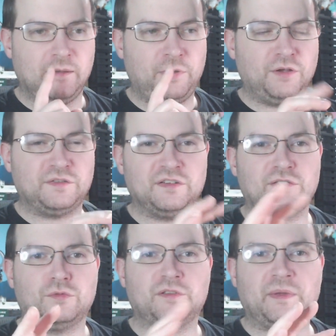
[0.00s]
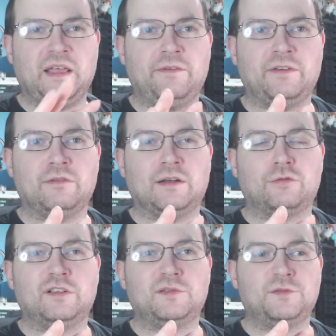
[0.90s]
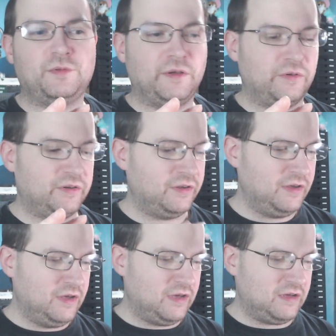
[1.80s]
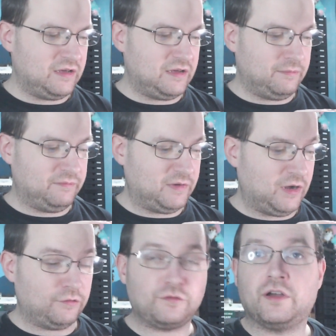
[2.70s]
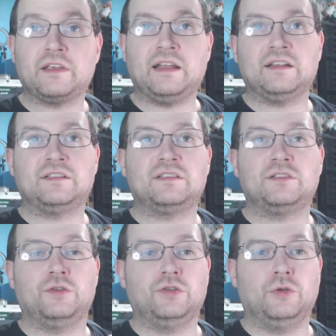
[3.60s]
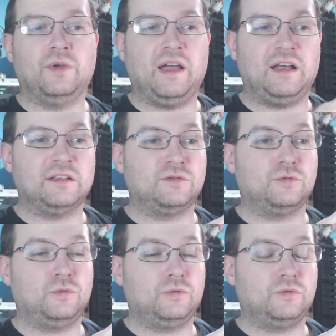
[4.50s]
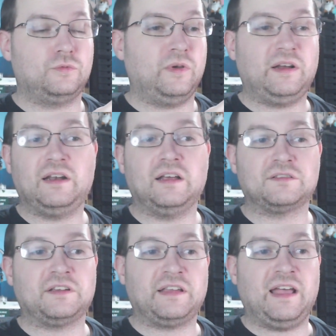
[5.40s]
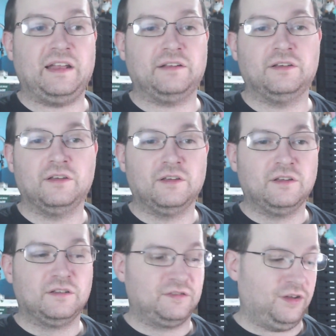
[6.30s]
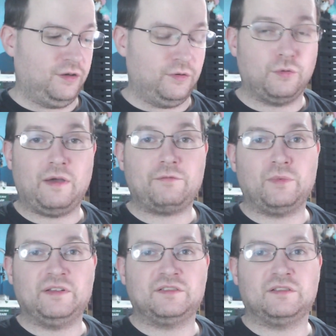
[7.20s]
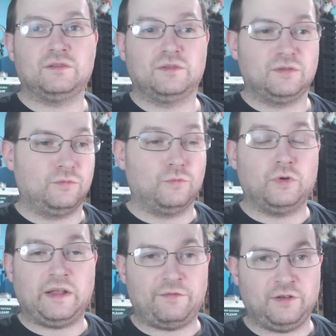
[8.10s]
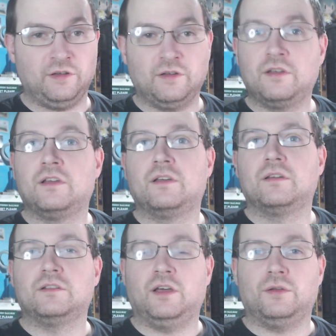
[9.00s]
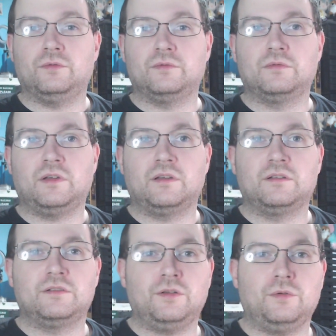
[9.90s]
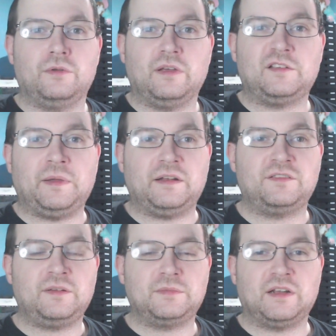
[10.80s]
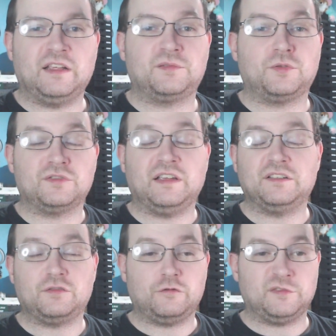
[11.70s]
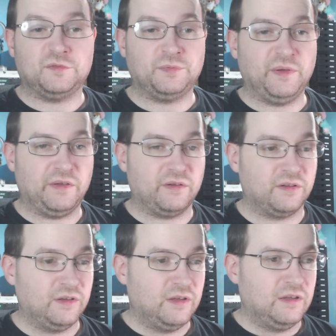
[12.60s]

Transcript: post is always a bit iffy around Christmas period, I'll try and get this to you as quickly as I can. So whoever wins whatever, do expect some delays because it is the Christmas period.